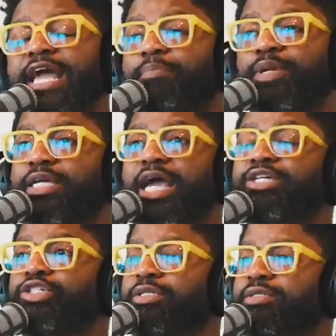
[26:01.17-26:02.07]

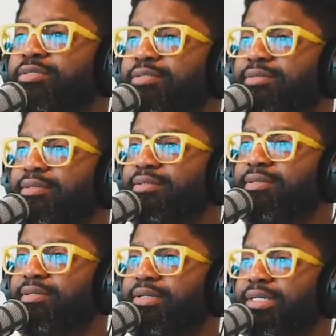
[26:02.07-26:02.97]
applications.
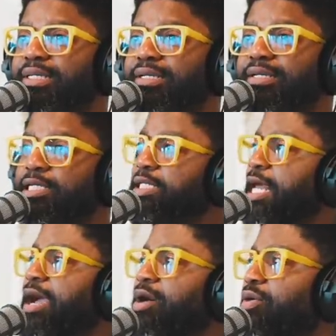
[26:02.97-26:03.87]

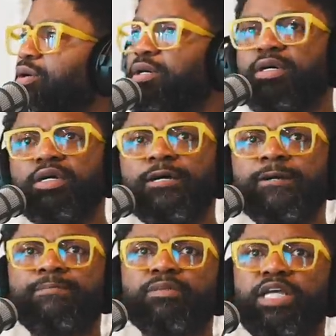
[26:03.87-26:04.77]
Now,
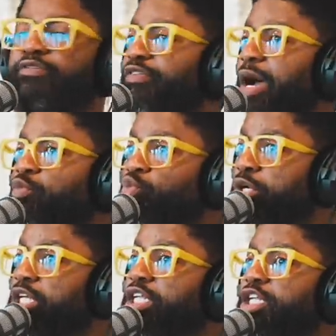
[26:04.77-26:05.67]
if I'm
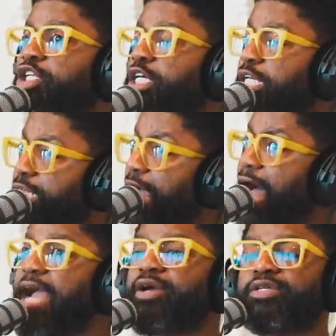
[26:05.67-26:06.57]
really looking to
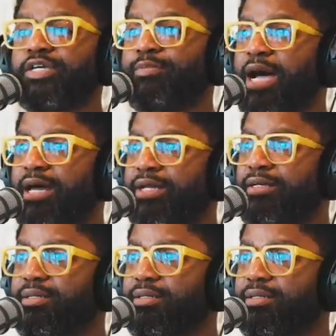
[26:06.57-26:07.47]
hire somebody,
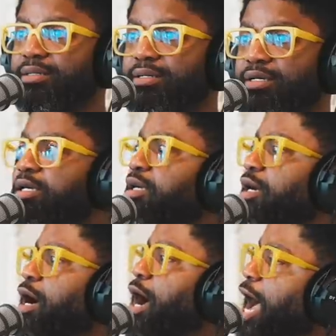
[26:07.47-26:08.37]
mm-hmm.
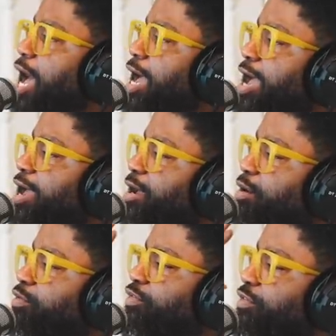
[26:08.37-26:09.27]
I
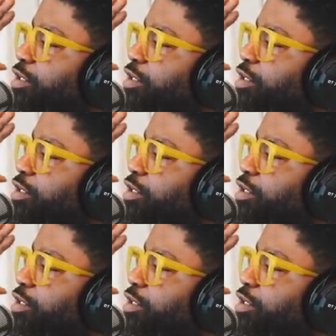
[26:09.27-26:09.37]
have